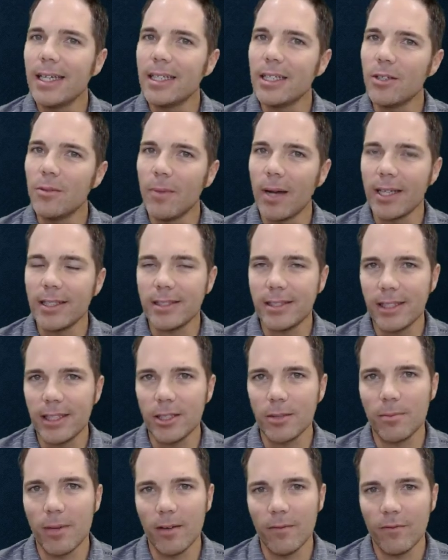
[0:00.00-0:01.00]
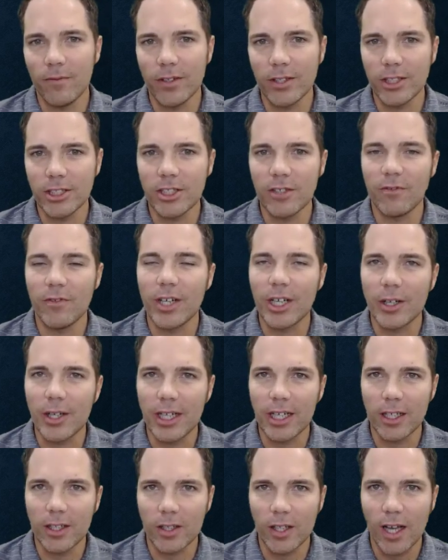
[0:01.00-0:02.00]
And you might see your pump fillage
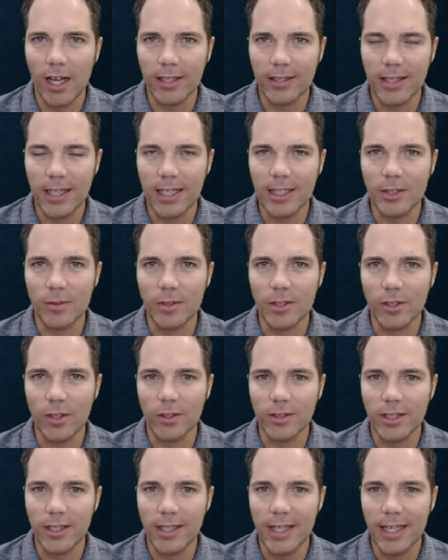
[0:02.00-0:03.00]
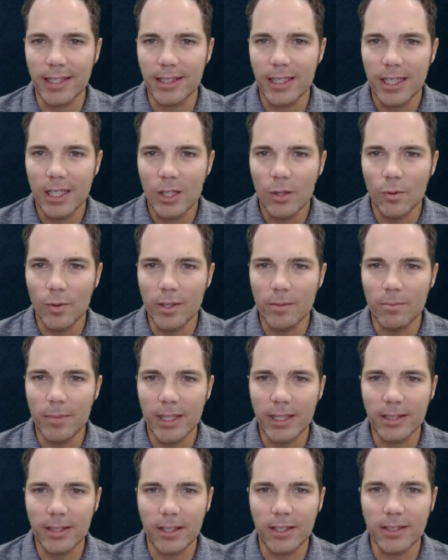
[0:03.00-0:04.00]
vary a lot as a result of that when
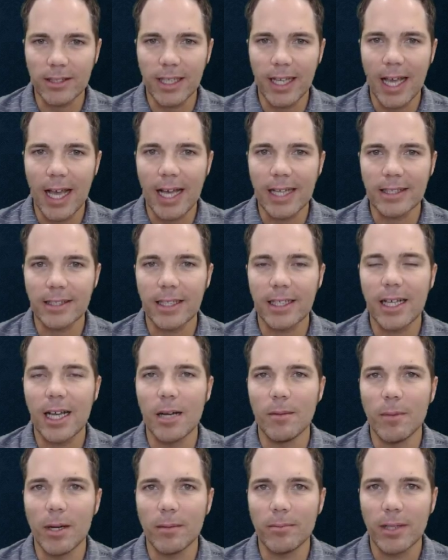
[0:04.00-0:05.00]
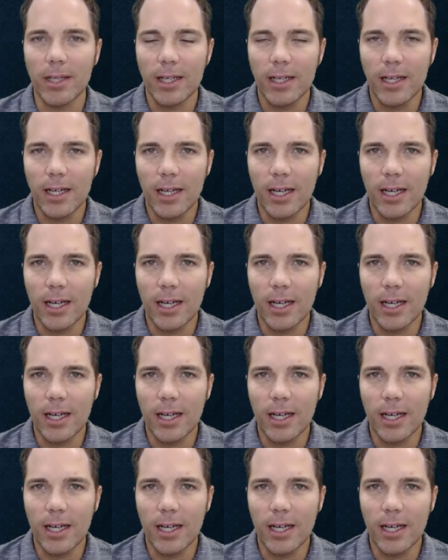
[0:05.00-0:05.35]
big slugs of gas come up